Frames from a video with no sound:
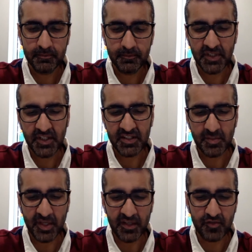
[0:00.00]
It's a
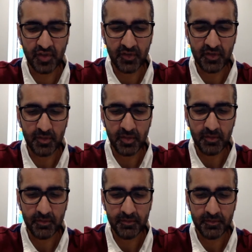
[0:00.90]
bit extravagant, Mum.
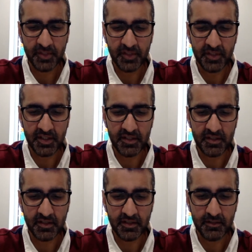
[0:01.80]
You didn't need to.